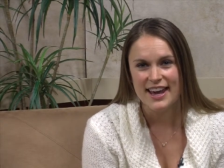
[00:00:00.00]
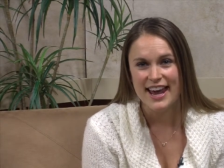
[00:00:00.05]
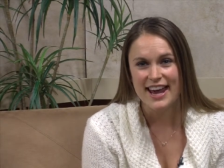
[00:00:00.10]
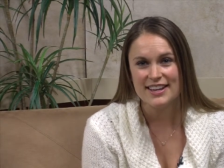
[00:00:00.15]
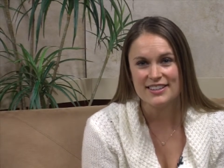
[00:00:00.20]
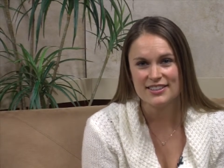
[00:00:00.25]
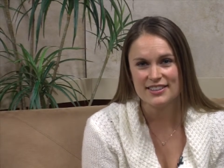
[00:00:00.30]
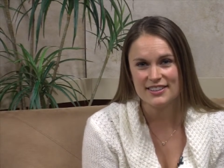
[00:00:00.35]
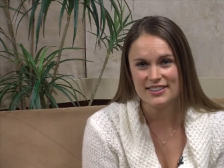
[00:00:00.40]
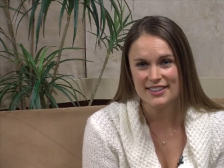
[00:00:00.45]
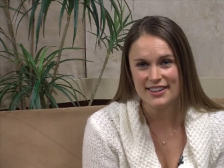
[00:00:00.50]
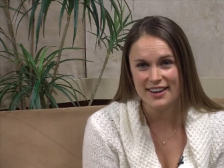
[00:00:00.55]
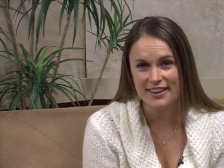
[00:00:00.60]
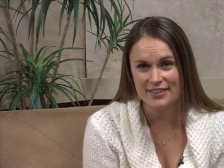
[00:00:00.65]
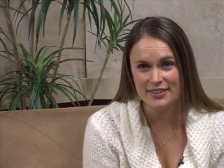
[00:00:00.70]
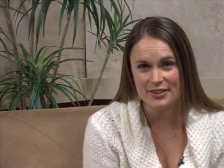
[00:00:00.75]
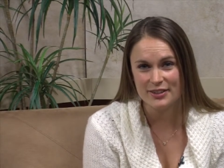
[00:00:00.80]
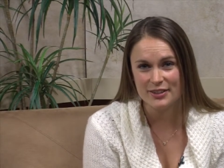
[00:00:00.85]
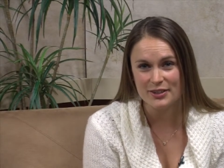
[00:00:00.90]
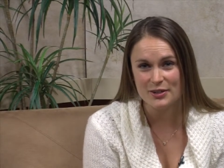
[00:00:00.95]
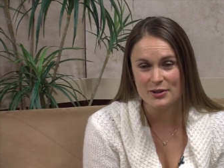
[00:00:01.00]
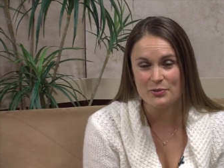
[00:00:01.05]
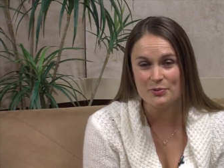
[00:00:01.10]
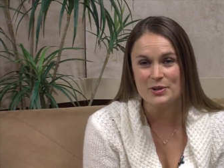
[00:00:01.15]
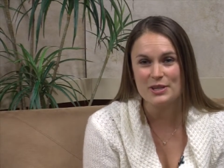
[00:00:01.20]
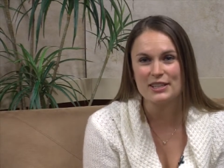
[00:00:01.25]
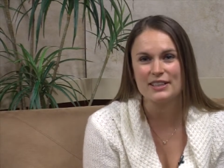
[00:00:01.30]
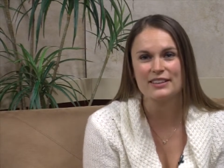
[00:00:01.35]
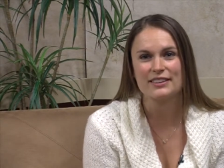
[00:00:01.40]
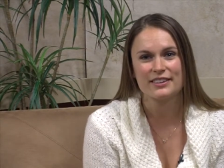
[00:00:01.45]
And together,
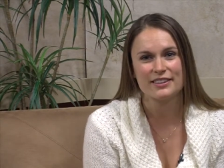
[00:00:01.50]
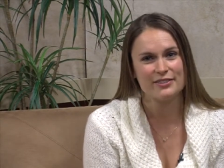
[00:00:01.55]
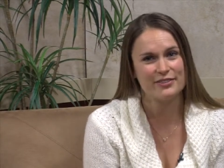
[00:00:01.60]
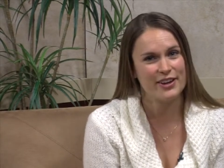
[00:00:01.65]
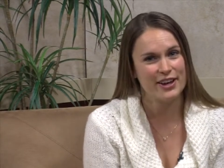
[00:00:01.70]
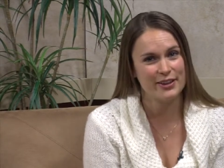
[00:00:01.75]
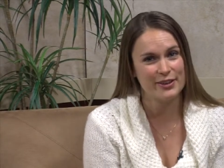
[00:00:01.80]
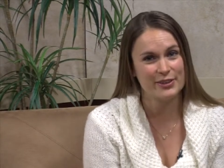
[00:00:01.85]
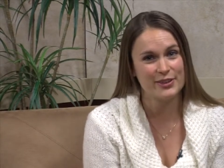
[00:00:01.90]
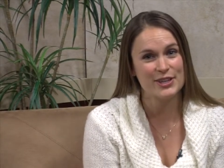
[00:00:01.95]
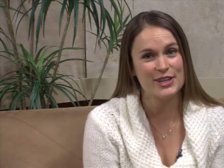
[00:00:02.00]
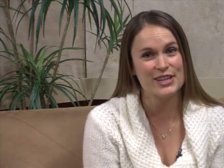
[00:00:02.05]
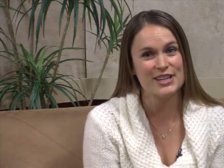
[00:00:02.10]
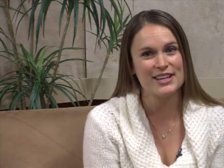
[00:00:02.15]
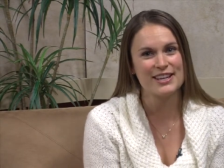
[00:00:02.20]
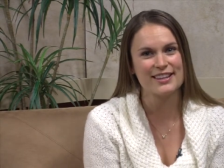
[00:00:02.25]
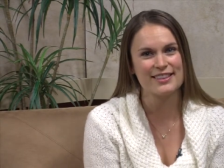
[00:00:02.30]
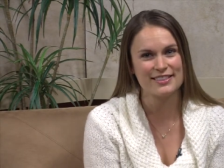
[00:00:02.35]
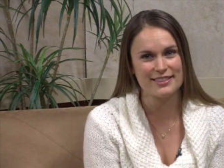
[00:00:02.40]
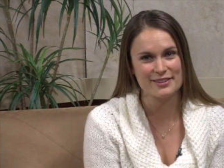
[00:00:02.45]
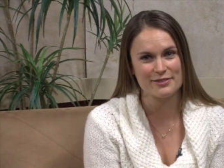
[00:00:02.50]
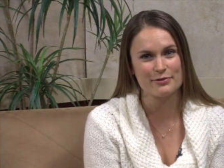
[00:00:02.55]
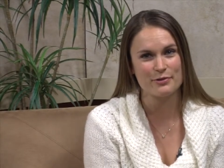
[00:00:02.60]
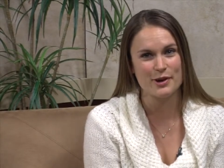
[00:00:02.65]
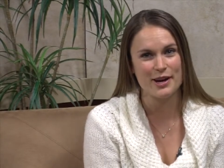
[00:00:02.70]
we can live healthy and live